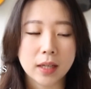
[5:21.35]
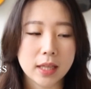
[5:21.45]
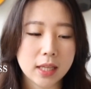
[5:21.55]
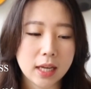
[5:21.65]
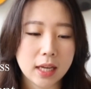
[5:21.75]

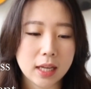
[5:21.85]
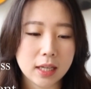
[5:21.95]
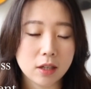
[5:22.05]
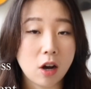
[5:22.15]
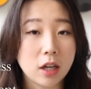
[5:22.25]
And
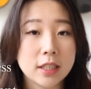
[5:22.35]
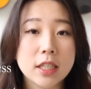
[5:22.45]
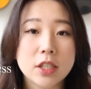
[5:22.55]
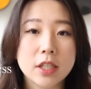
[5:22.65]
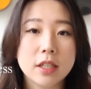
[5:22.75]
then
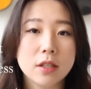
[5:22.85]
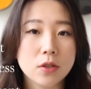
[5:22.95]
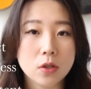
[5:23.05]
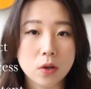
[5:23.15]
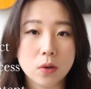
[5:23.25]
cognition,
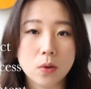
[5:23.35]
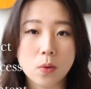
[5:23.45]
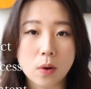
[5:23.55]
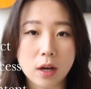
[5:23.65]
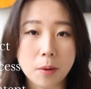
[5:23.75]

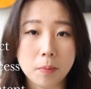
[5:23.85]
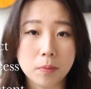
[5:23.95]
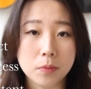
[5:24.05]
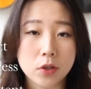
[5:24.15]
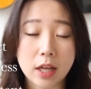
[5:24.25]
so
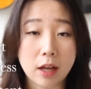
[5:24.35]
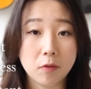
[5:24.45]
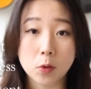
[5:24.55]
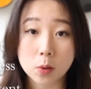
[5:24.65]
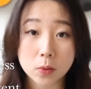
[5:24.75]
do they
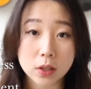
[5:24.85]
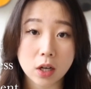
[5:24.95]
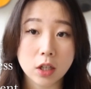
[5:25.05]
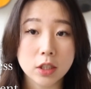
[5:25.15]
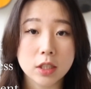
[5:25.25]
have normal
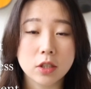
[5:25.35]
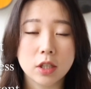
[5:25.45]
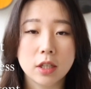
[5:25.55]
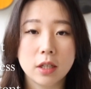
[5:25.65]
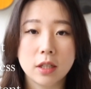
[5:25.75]

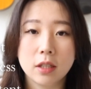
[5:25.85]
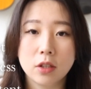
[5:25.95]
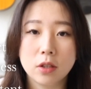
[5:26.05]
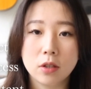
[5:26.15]
cognition?